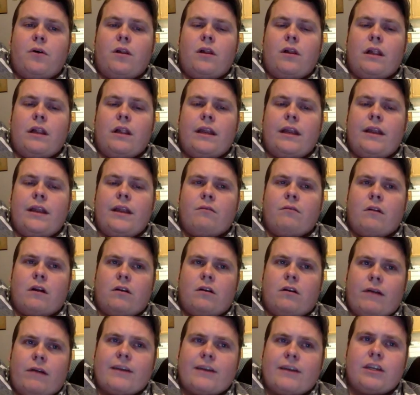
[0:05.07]
linear
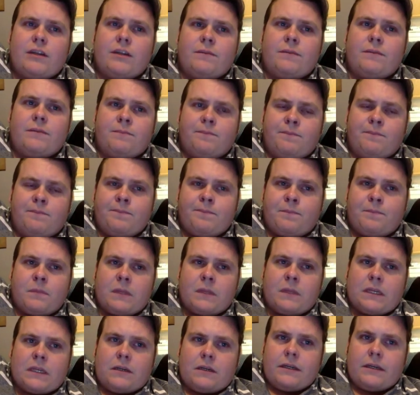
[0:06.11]
regression.
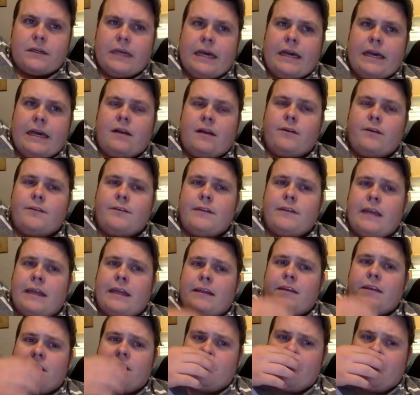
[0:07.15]
Getting close to the end of
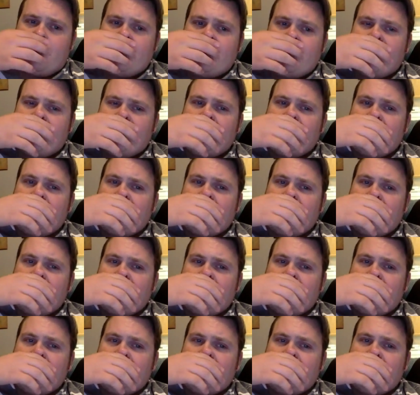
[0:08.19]
the semester.